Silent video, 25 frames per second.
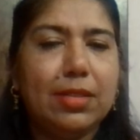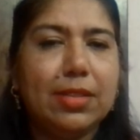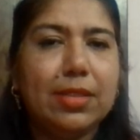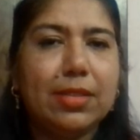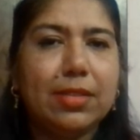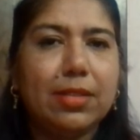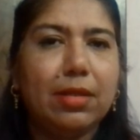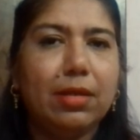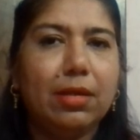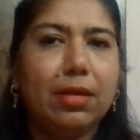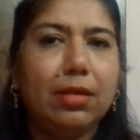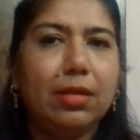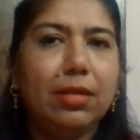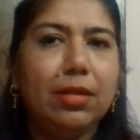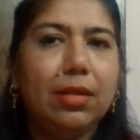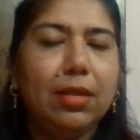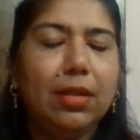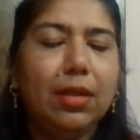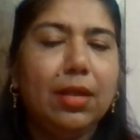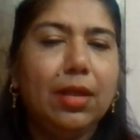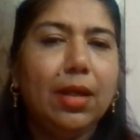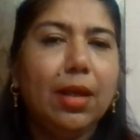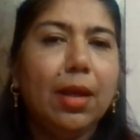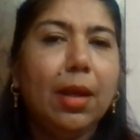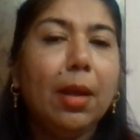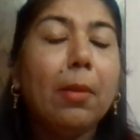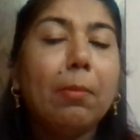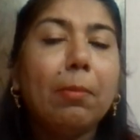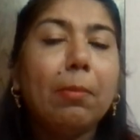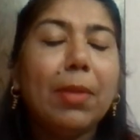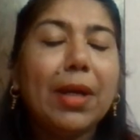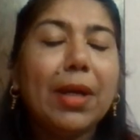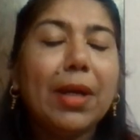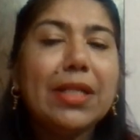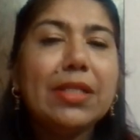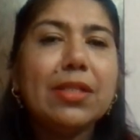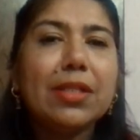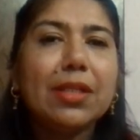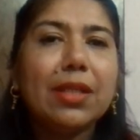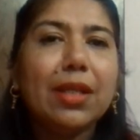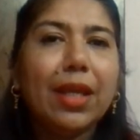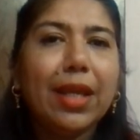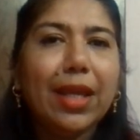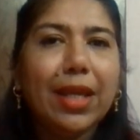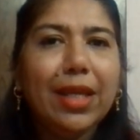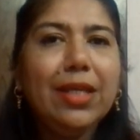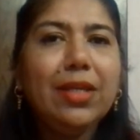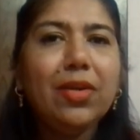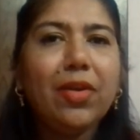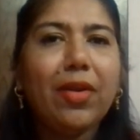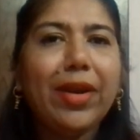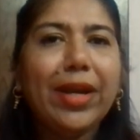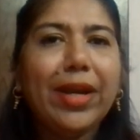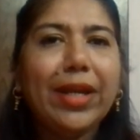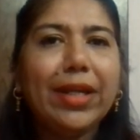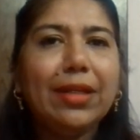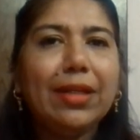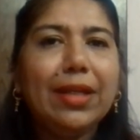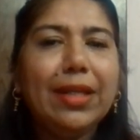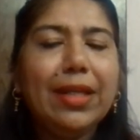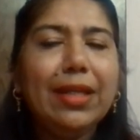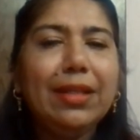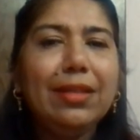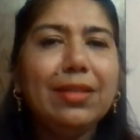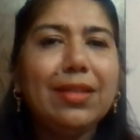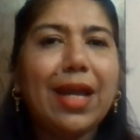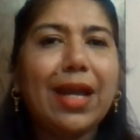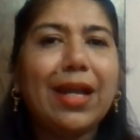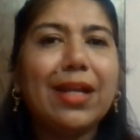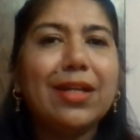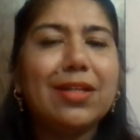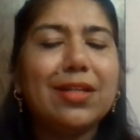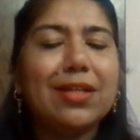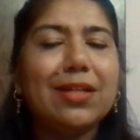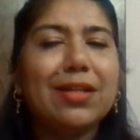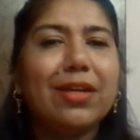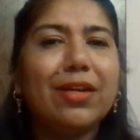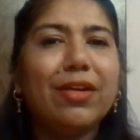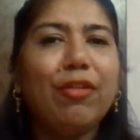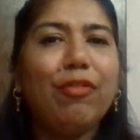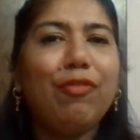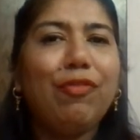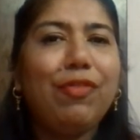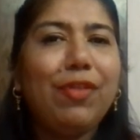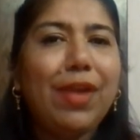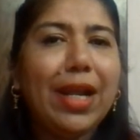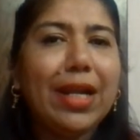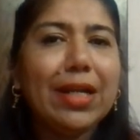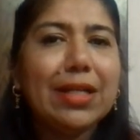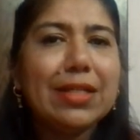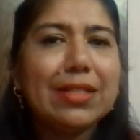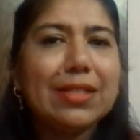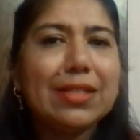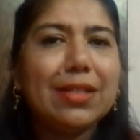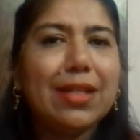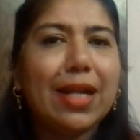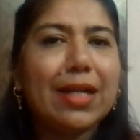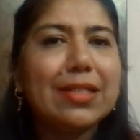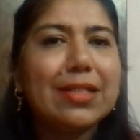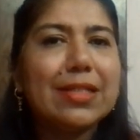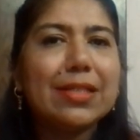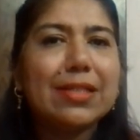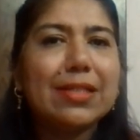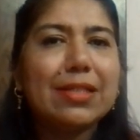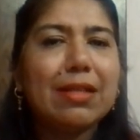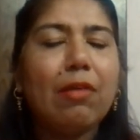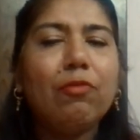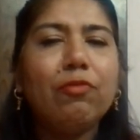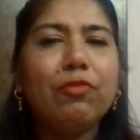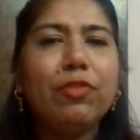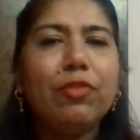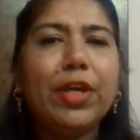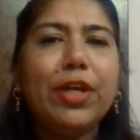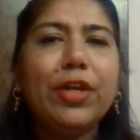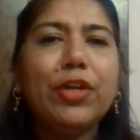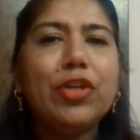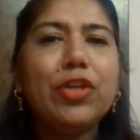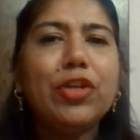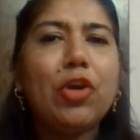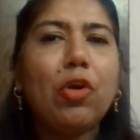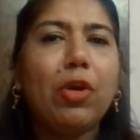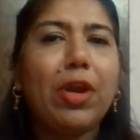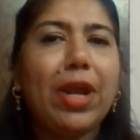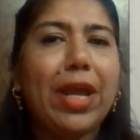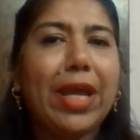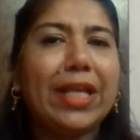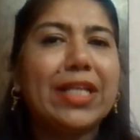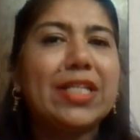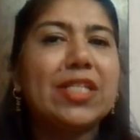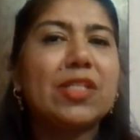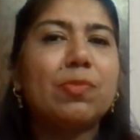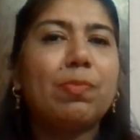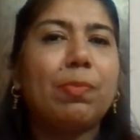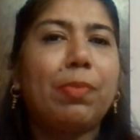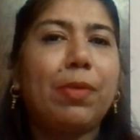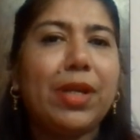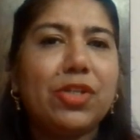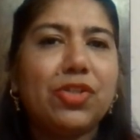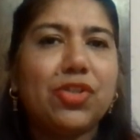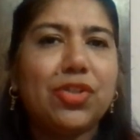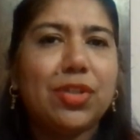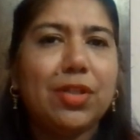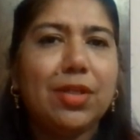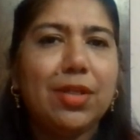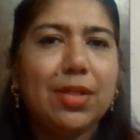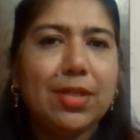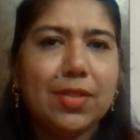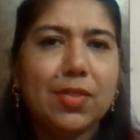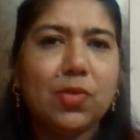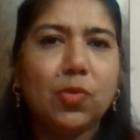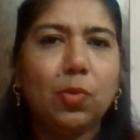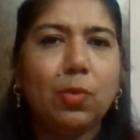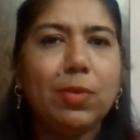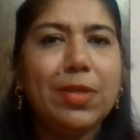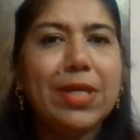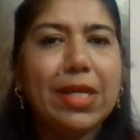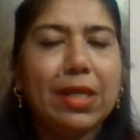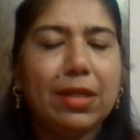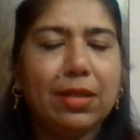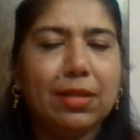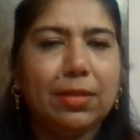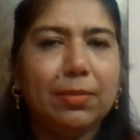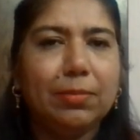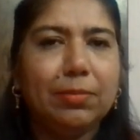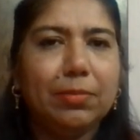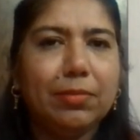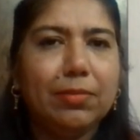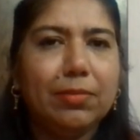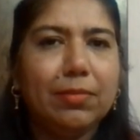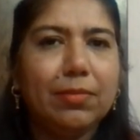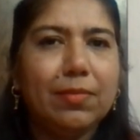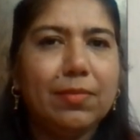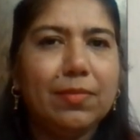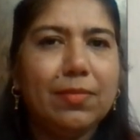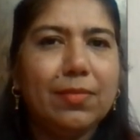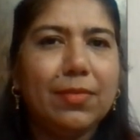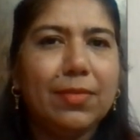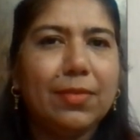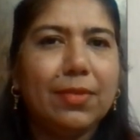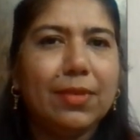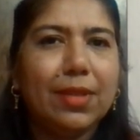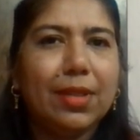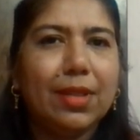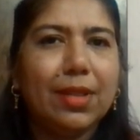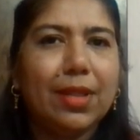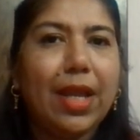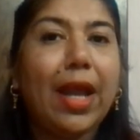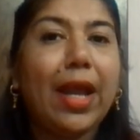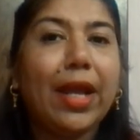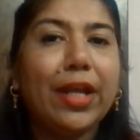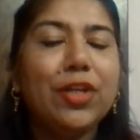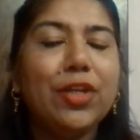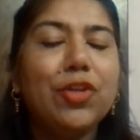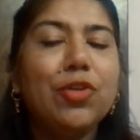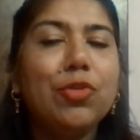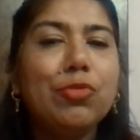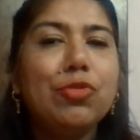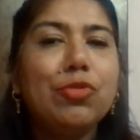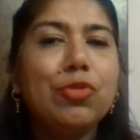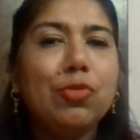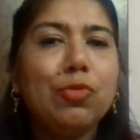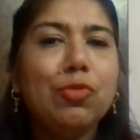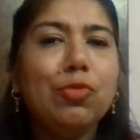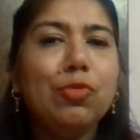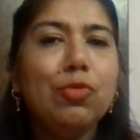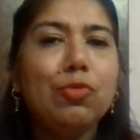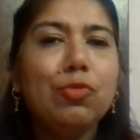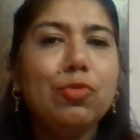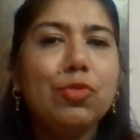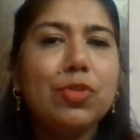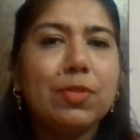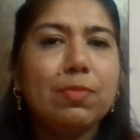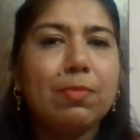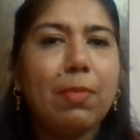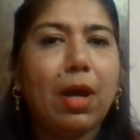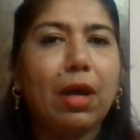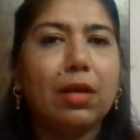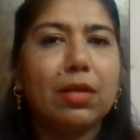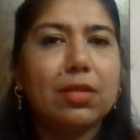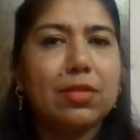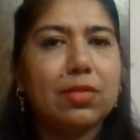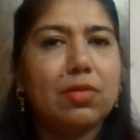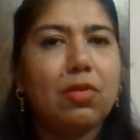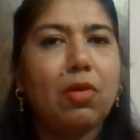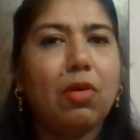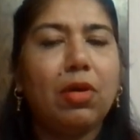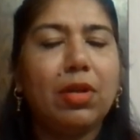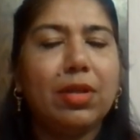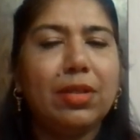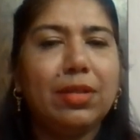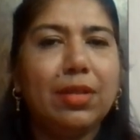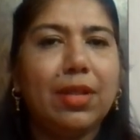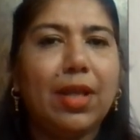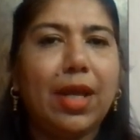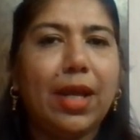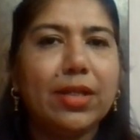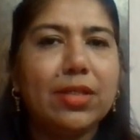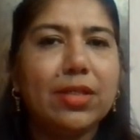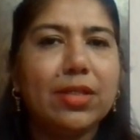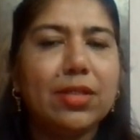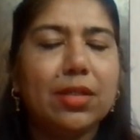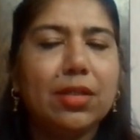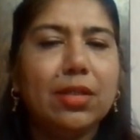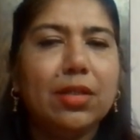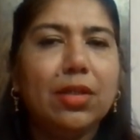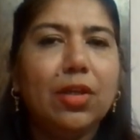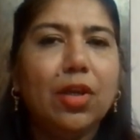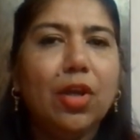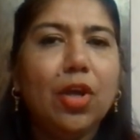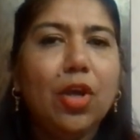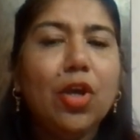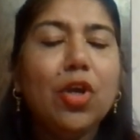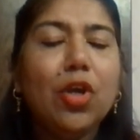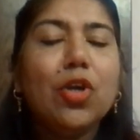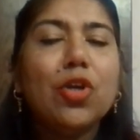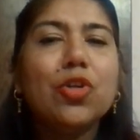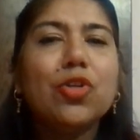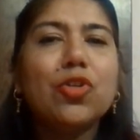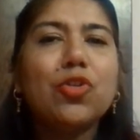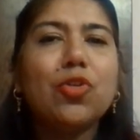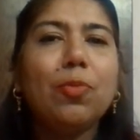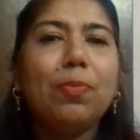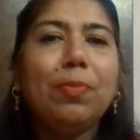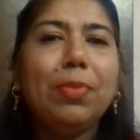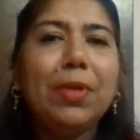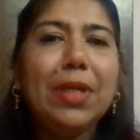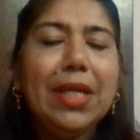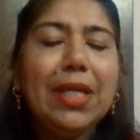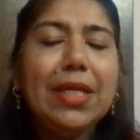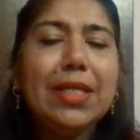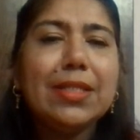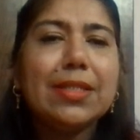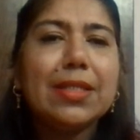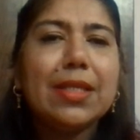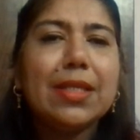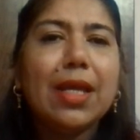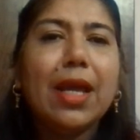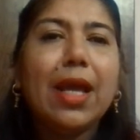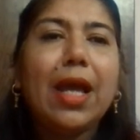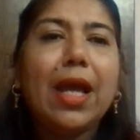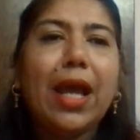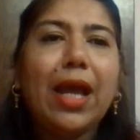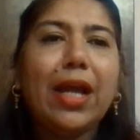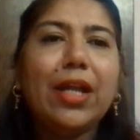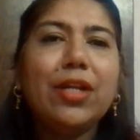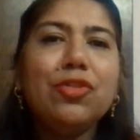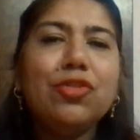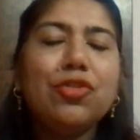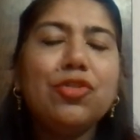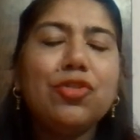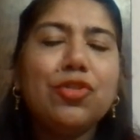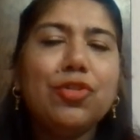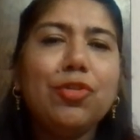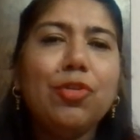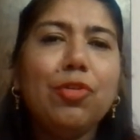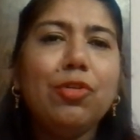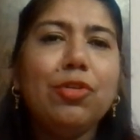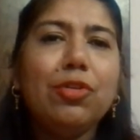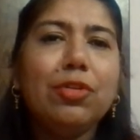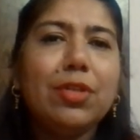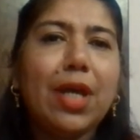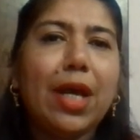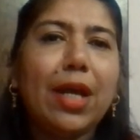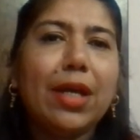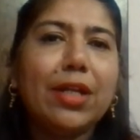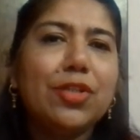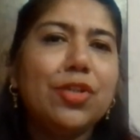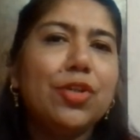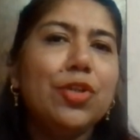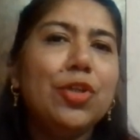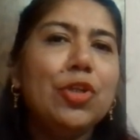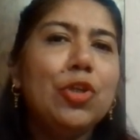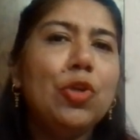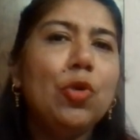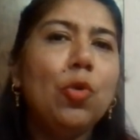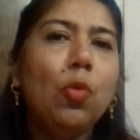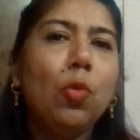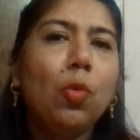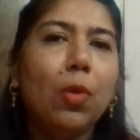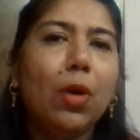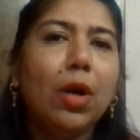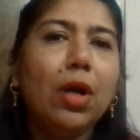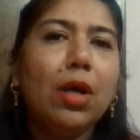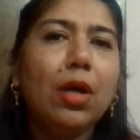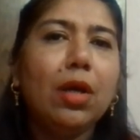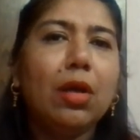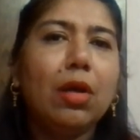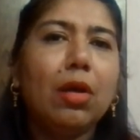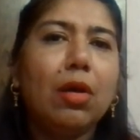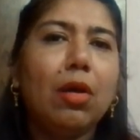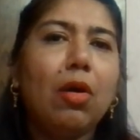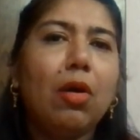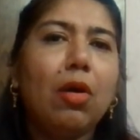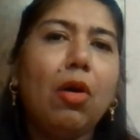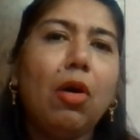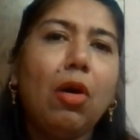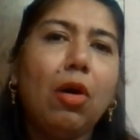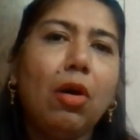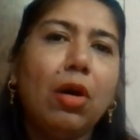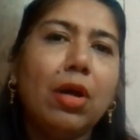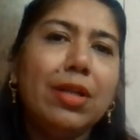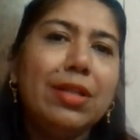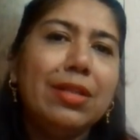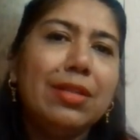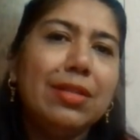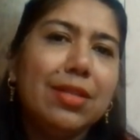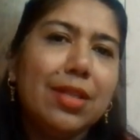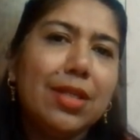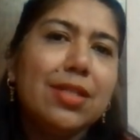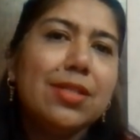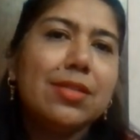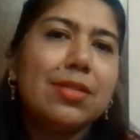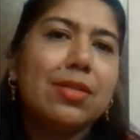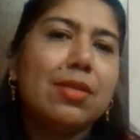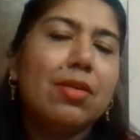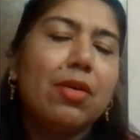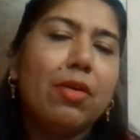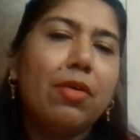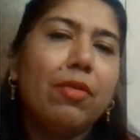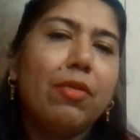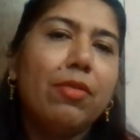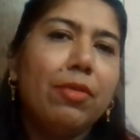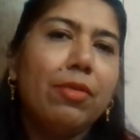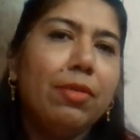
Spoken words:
answer, but indirectly that reflects that somewhere your expression is weak and you do lose marks on that. So please ensure that you work on this